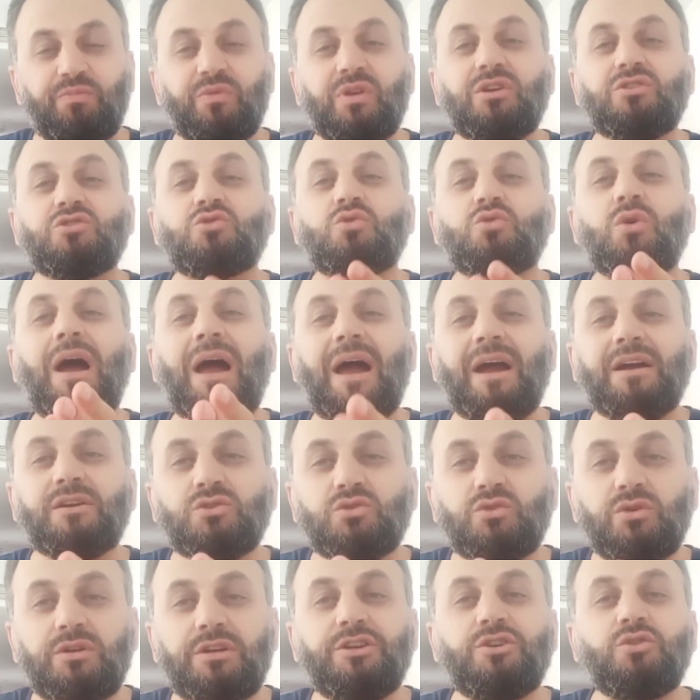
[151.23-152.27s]
So
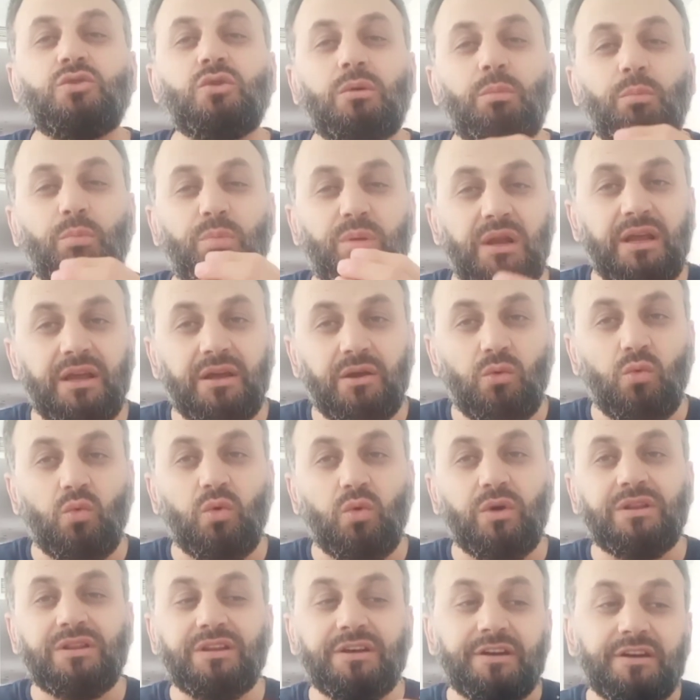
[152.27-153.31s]
actually you are playing
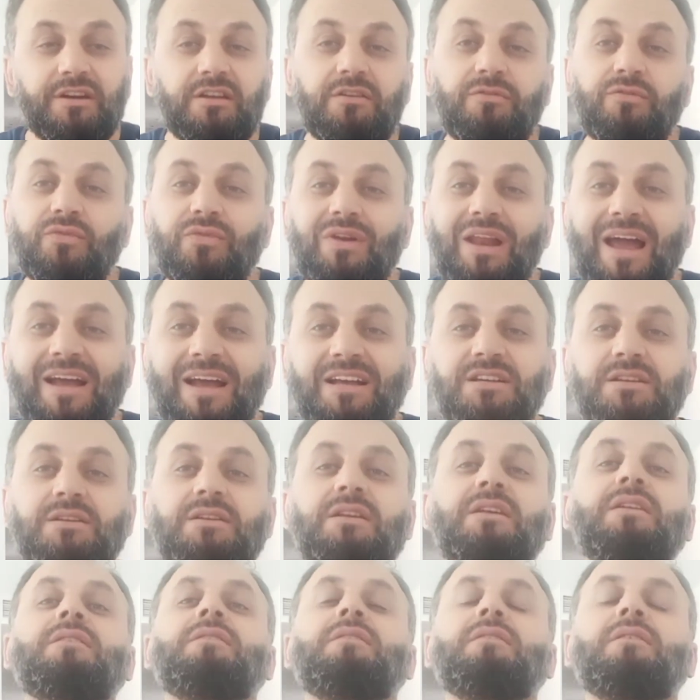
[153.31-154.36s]
with the
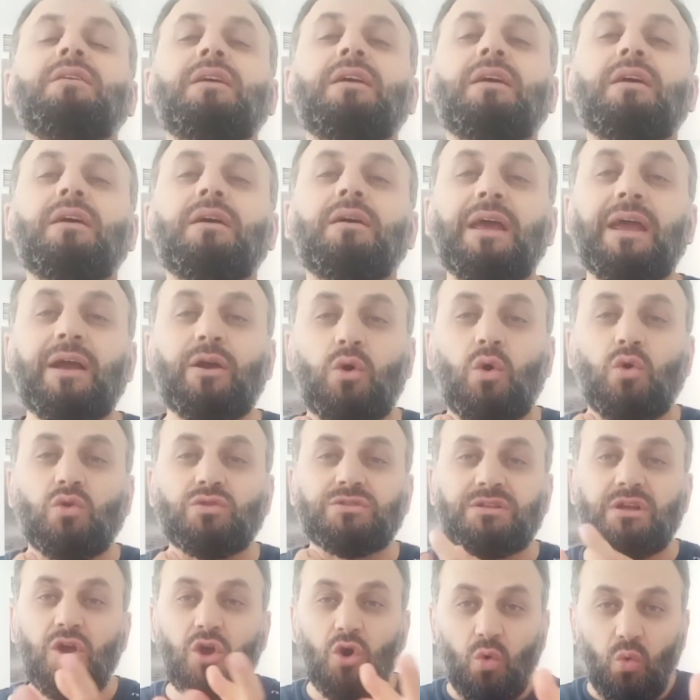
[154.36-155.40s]
reflectant echoes.
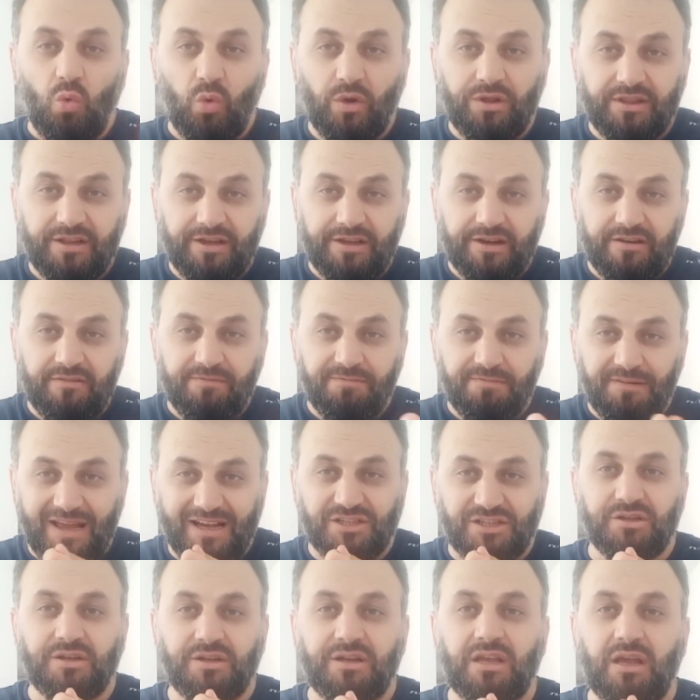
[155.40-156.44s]
When the
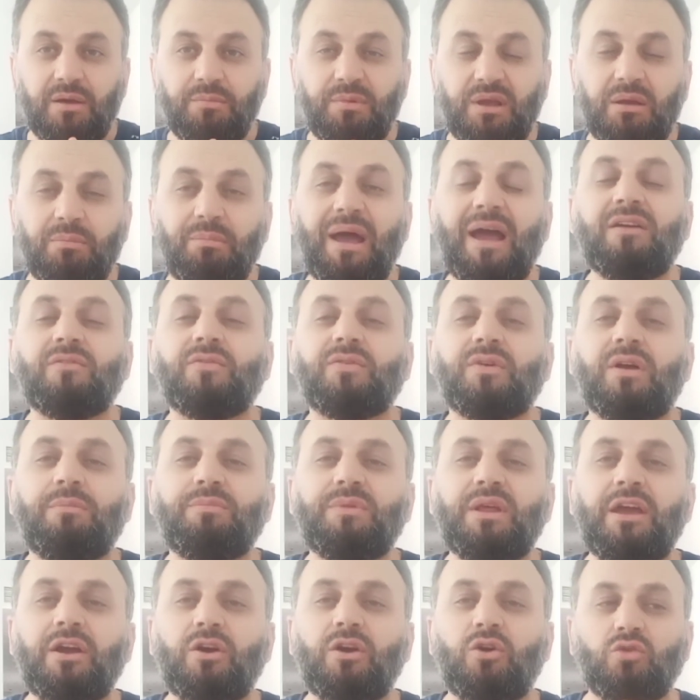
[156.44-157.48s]
reflection coming back from the
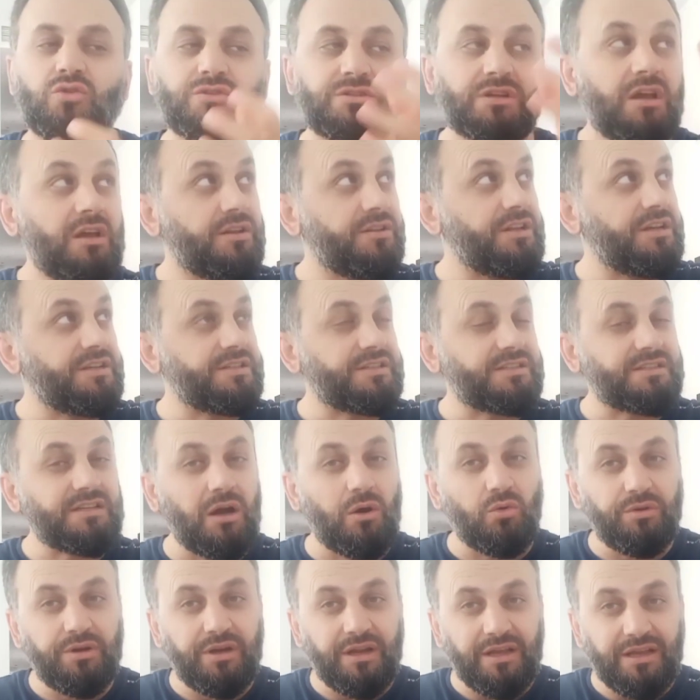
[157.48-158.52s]
echoes, the
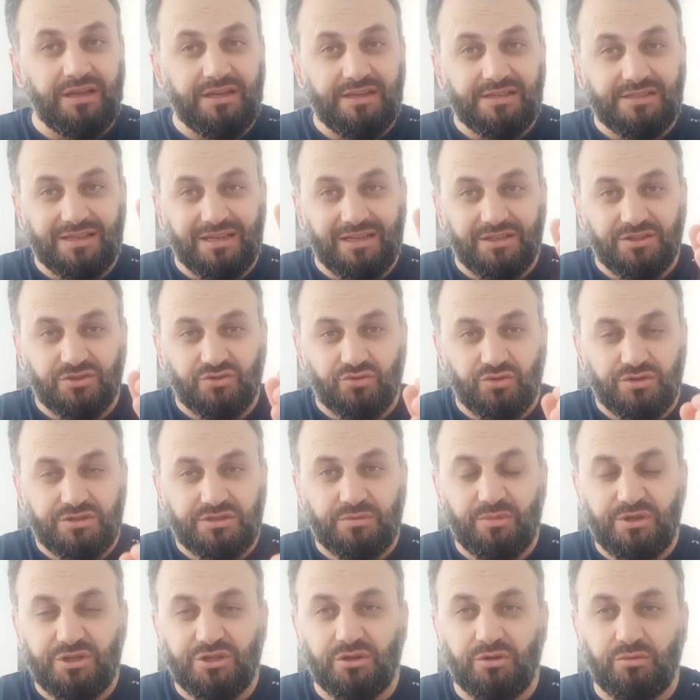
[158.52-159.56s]
sound is in
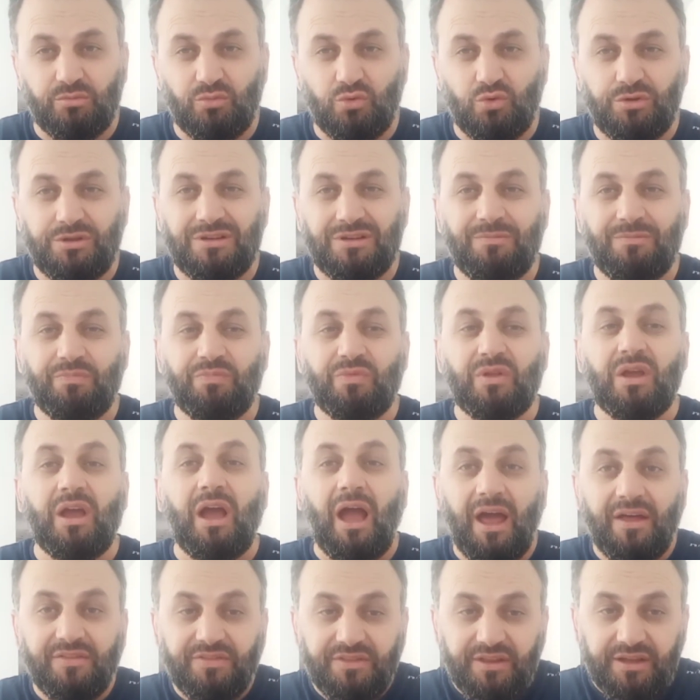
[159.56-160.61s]
transmission mode
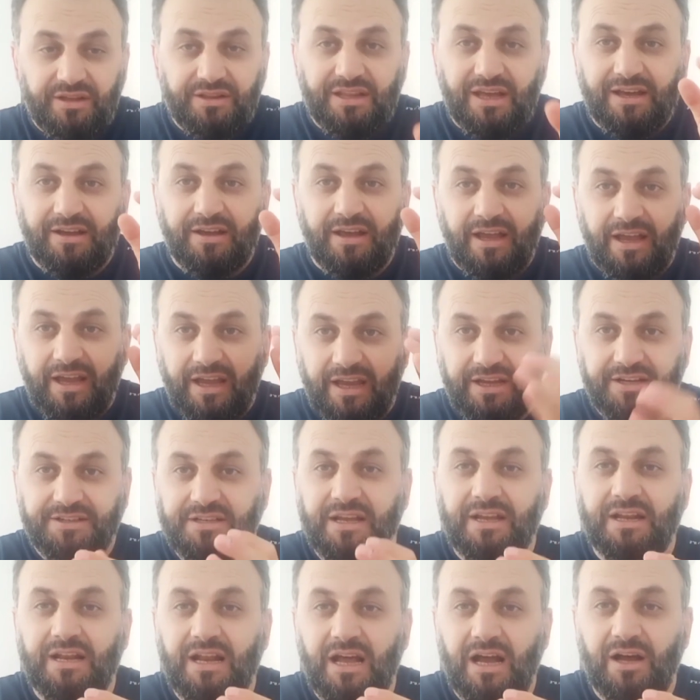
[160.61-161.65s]
and then the hit
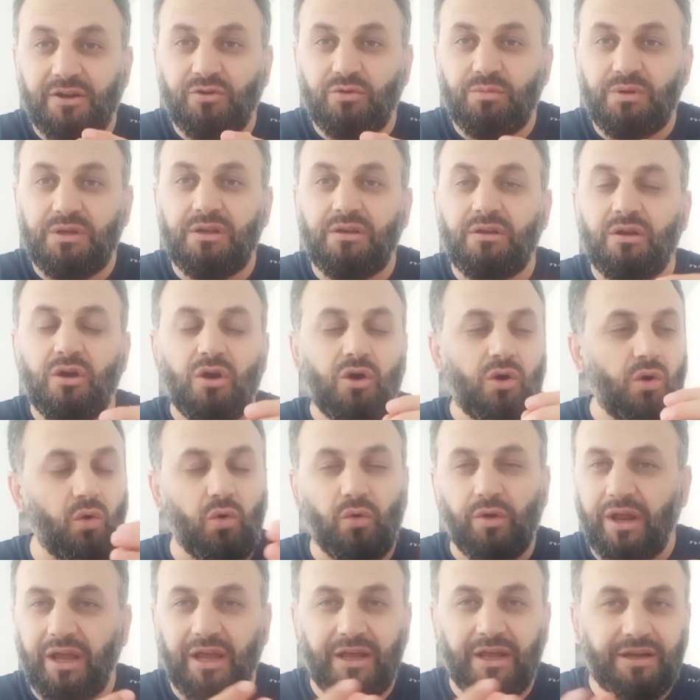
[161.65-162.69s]
anatomy or
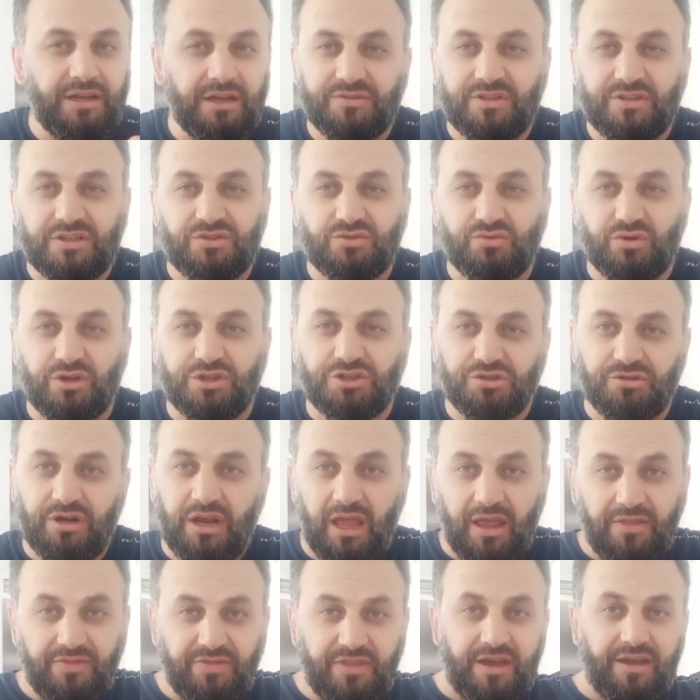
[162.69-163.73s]
any of the structure
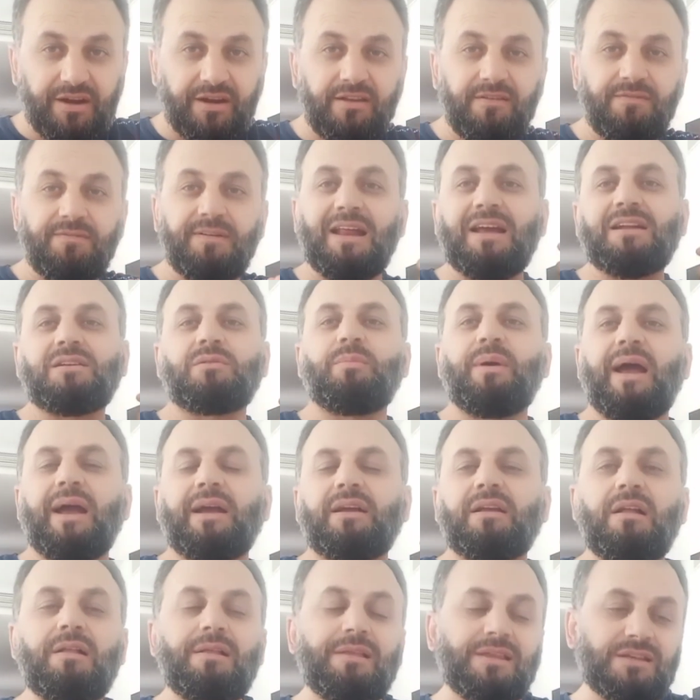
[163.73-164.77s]
and they reflect
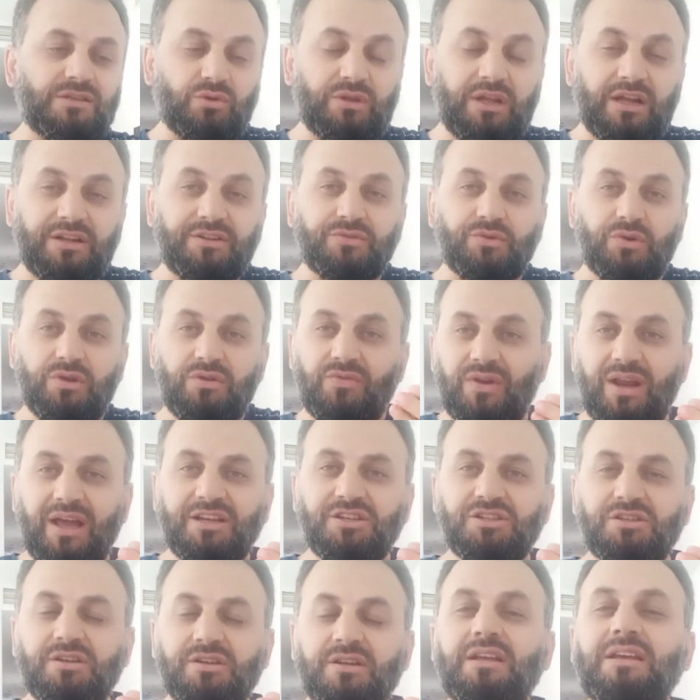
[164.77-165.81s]
back. So that
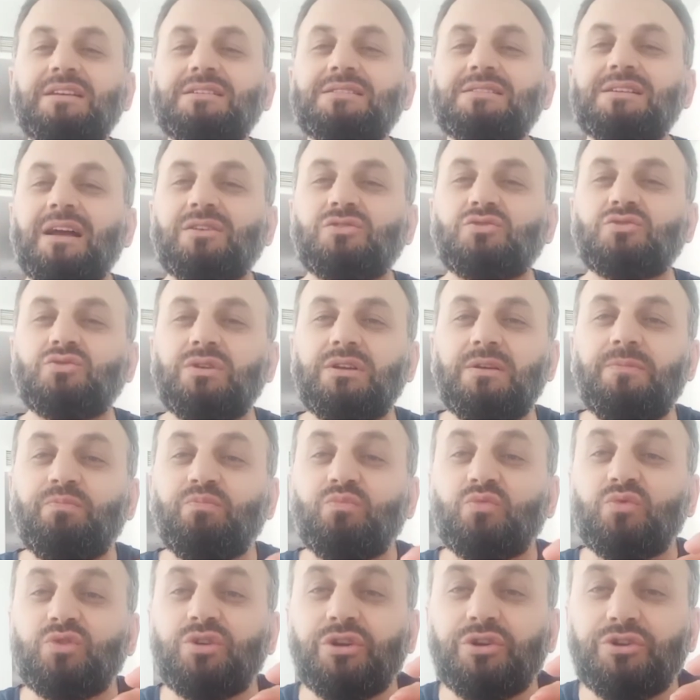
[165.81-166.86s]
reflection is actually
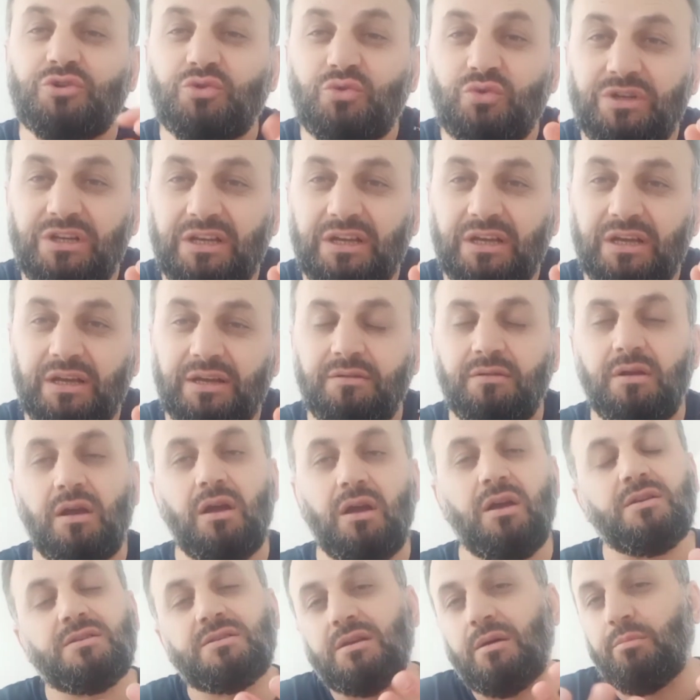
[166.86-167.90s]
the 2D gain.
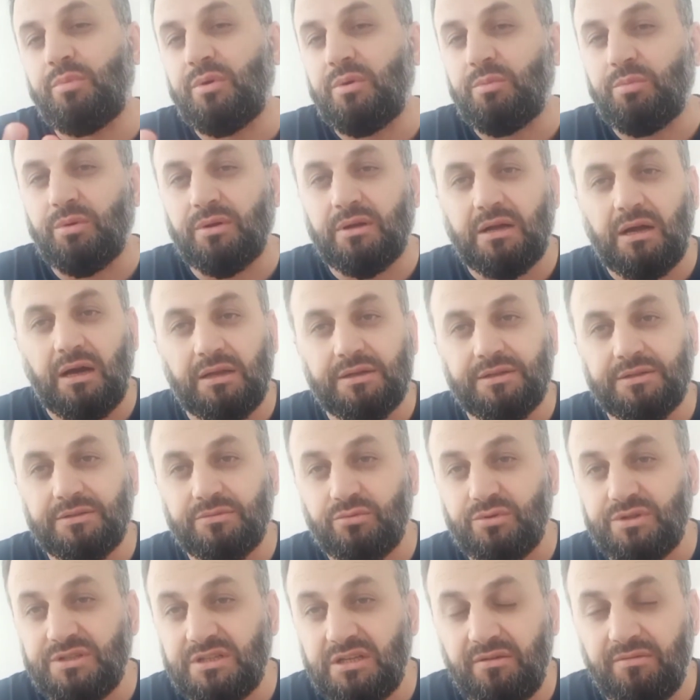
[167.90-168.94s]
Some people call it
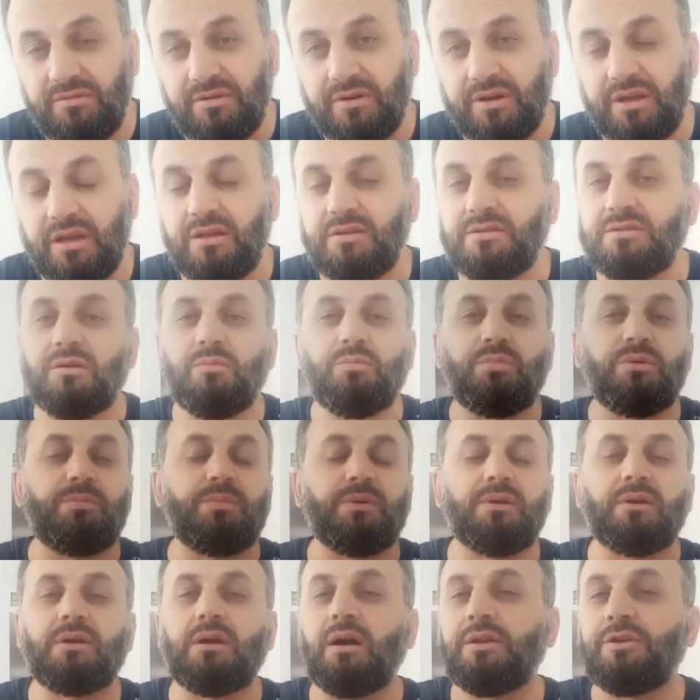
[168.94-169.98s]
receiver gain, some people
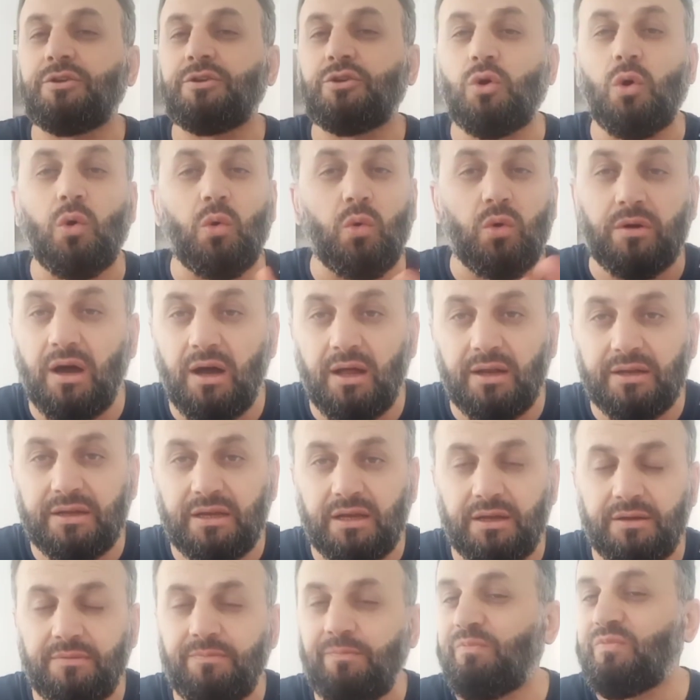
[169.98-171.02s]
call it overall
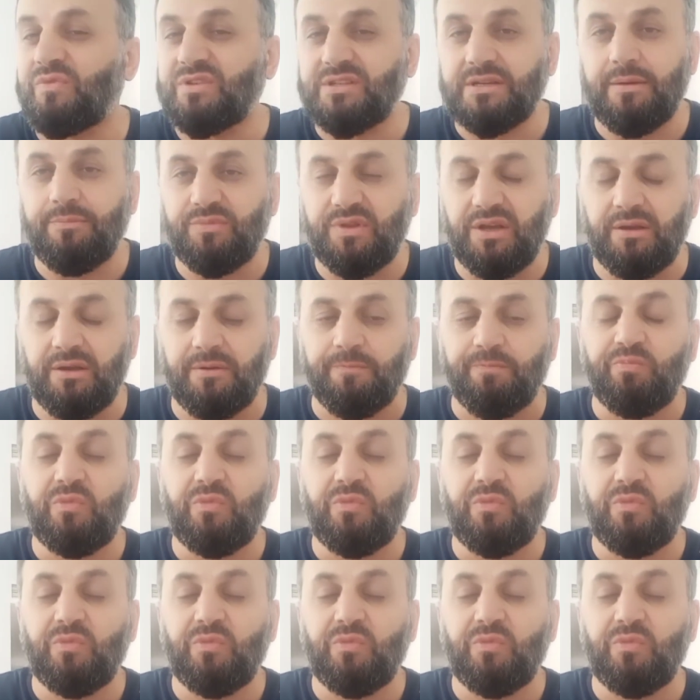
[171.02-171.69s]
gain, same thing.